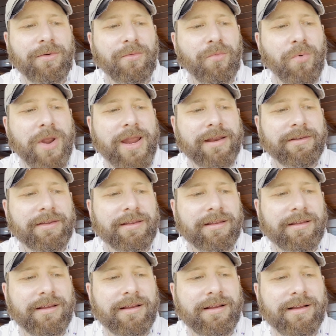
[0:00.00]
wheat
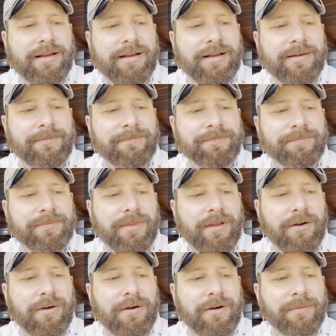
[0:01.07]

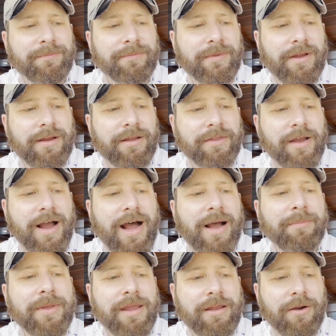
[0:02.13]
or the
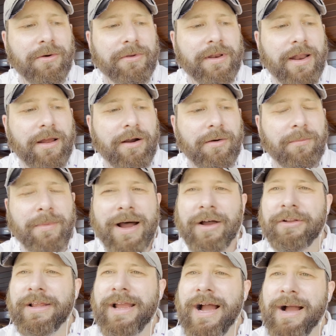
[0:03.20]
hoppy golden ale,
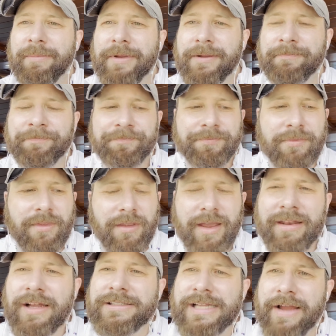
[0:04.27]
mildly hoppy,
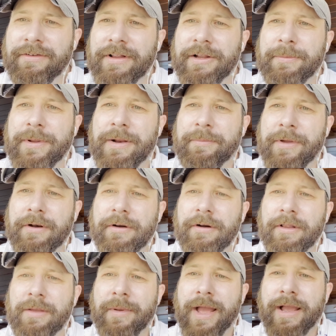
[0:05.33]
it does have a little bit of bitter
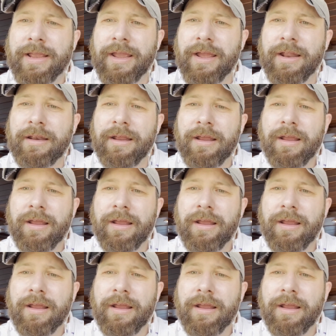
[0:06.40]
on the back end.